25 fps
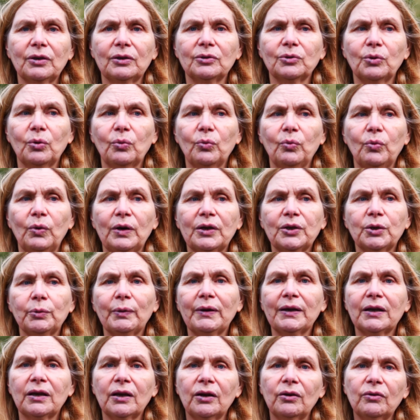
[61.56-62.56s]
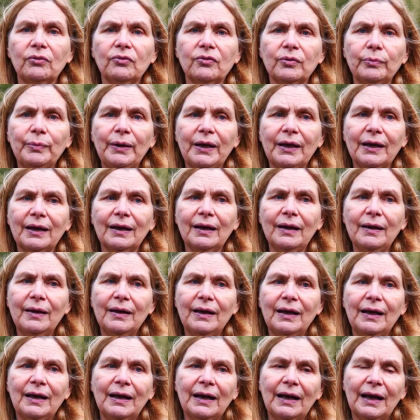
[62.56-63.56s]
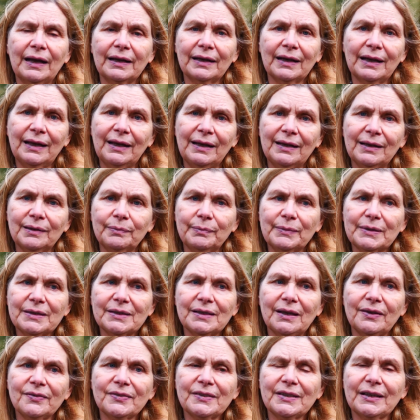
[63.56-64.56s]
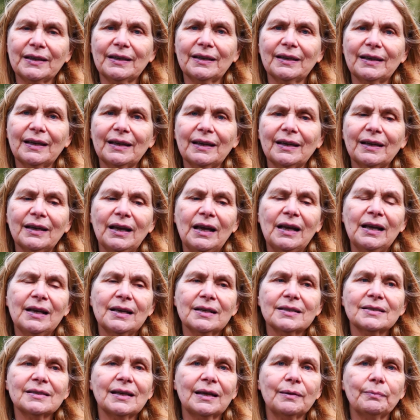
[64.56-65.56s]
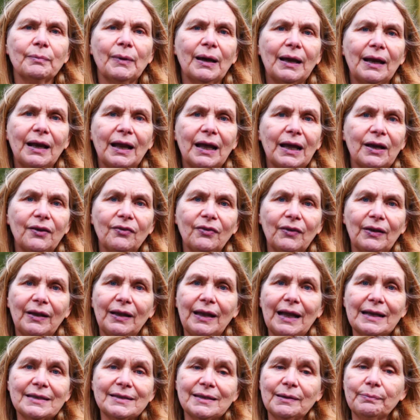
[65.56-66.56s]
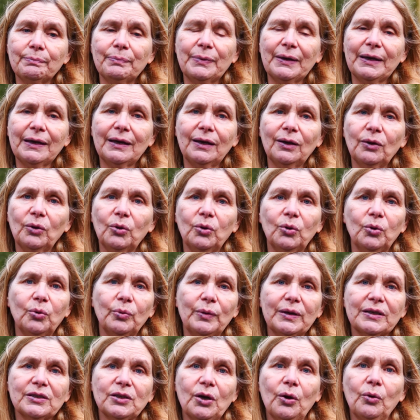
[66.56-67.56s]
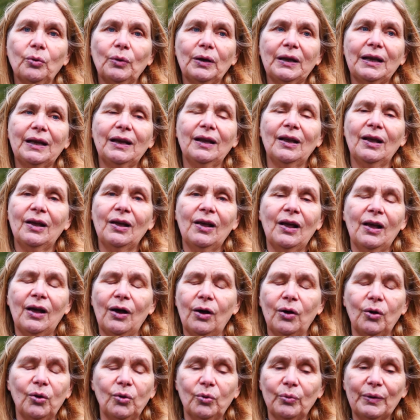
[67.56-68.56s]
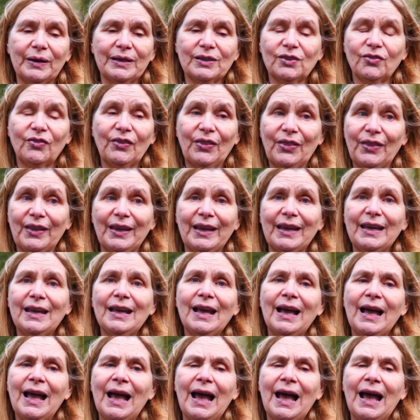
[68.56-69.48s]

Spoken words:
God, where do I go from here? And I heard myself singing, take my life and let it be, always only, always for thee.